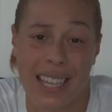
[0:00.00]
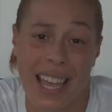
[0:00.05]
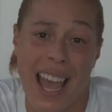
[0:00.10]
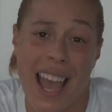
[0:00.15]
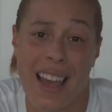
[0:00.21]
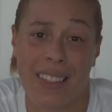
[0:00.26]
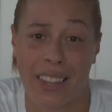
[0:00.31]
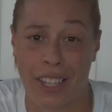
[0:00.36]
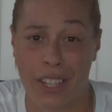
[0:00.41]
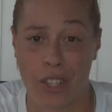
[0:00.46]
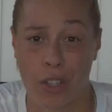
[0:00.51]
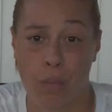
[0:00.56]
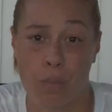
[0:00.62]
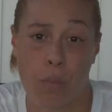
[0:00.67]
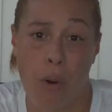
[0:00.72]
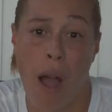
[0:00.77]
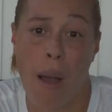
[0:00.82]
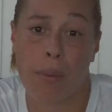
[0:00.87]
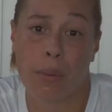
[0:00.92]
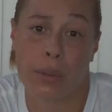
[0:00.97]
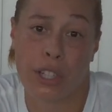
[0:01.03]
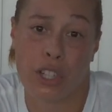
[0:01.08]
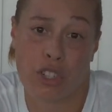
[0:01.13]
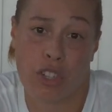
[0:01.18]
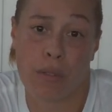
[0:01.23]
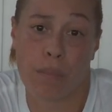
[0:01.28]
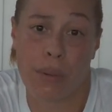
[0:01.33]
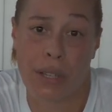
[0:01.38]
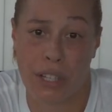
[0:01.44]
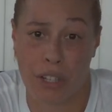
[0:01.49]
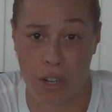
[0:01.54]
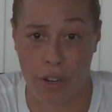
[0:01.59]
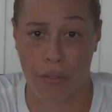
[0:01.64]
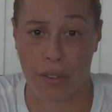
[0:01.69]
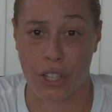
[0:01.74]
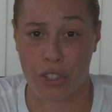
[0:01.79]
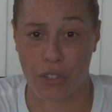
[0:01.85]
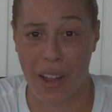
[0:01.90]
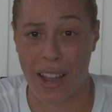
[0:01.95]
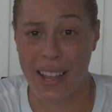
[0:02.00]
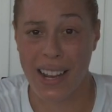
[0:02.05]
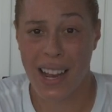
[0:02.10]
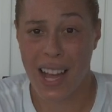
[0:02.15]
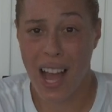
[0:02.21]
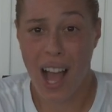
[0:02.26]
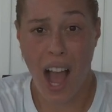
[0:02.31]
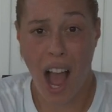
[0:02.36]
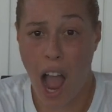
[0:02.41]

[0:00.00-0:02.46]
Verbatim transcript: yeah, like you probably should be nervous, right?